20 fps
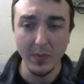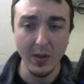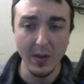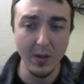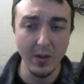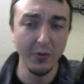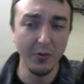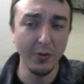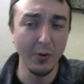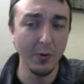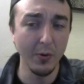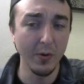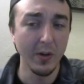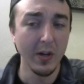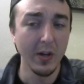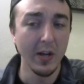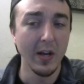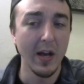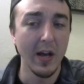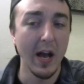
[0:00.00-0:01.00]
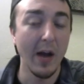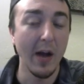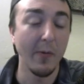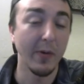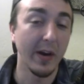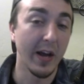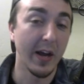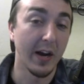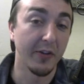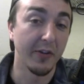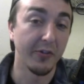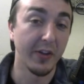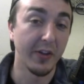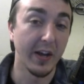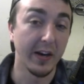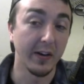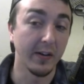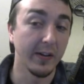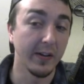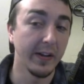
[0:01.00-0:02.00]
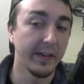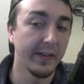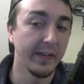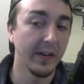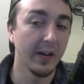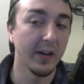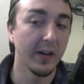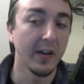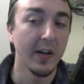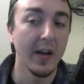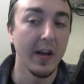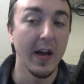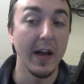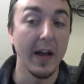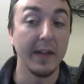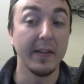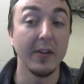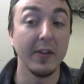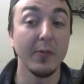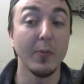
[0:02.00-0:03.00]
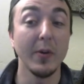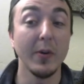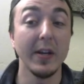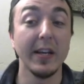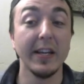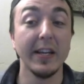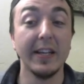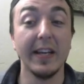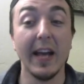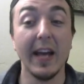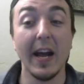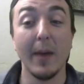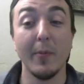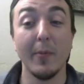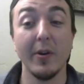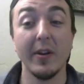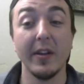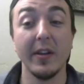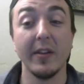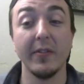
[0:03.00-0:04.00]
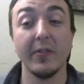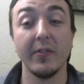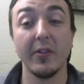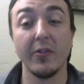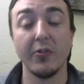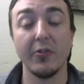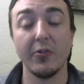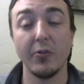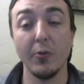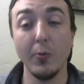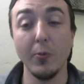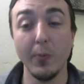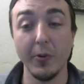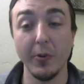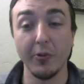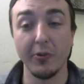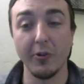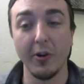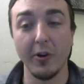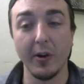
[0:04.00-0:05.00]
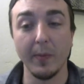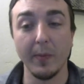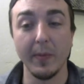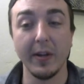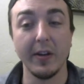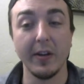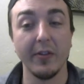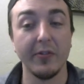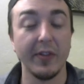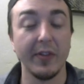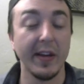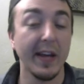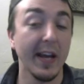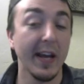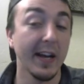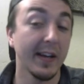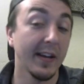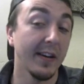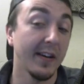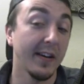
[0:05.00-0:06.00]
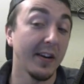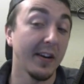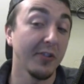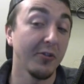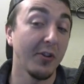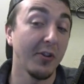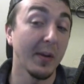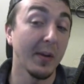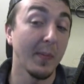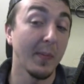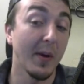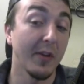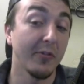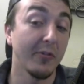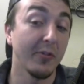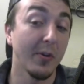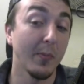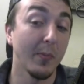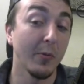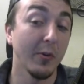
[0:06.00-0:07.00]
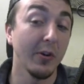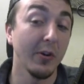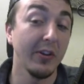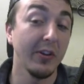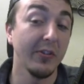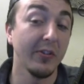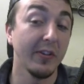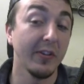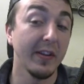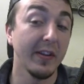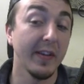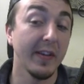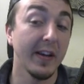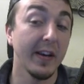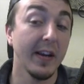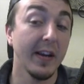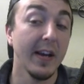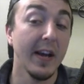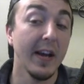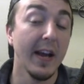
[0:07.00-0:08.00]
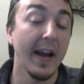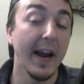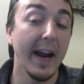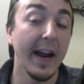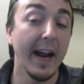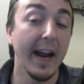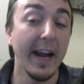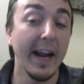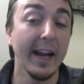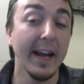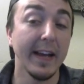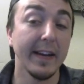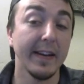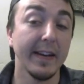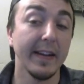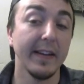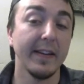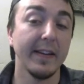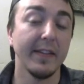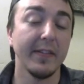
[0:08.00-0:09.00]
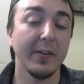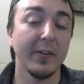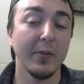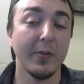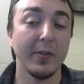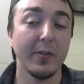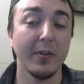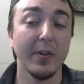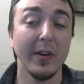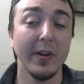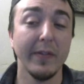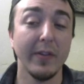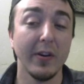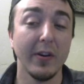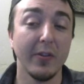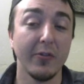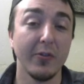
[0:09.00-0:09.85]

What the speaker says: So I would ash that Ecclesia. At this point, Gamma is super strong because they can't get an extra deck monster on board easily then, and it doesn't go to the graveyard.